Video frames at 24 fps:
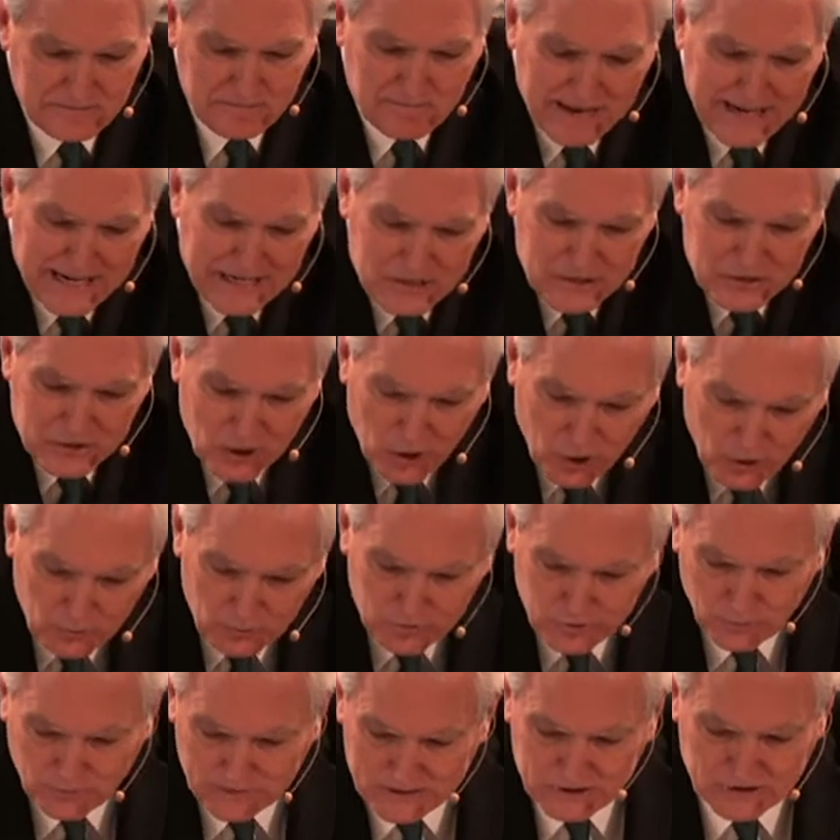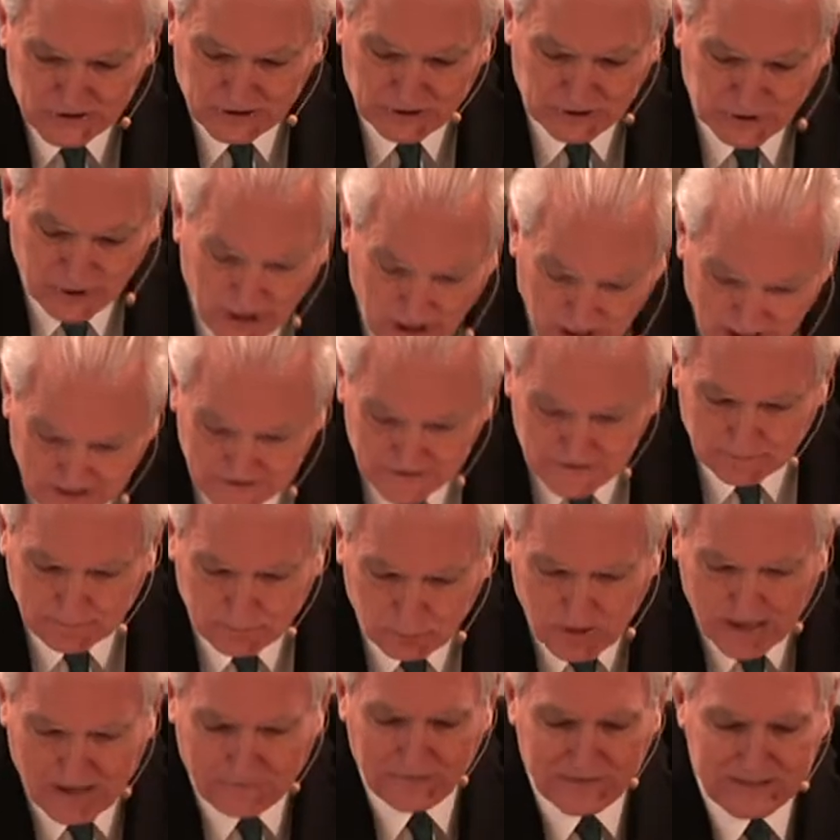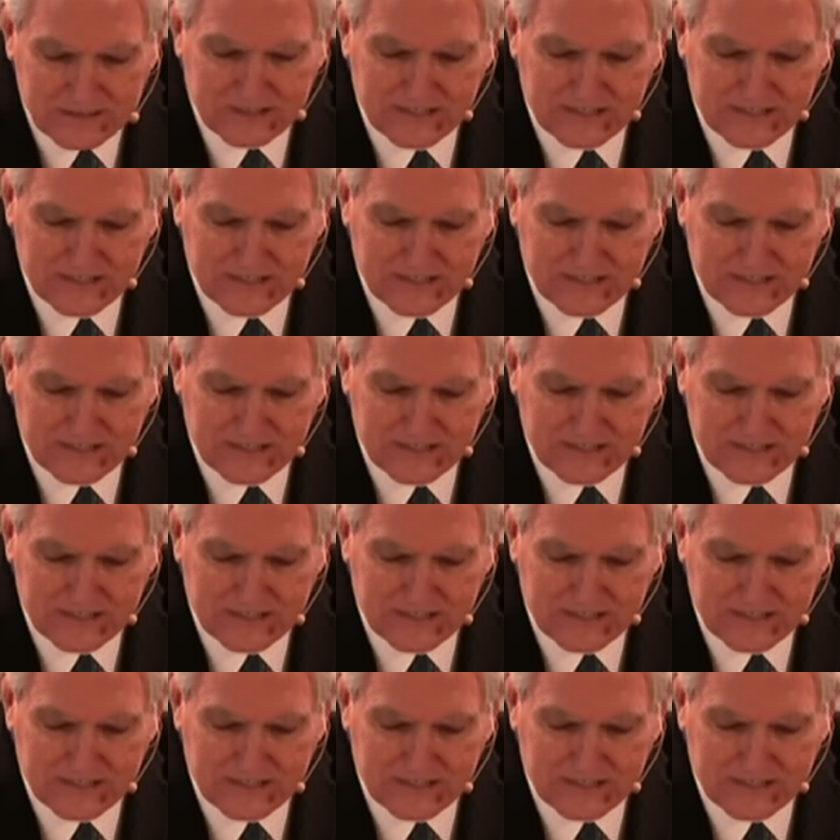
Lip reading: made known, to which the law and the prophets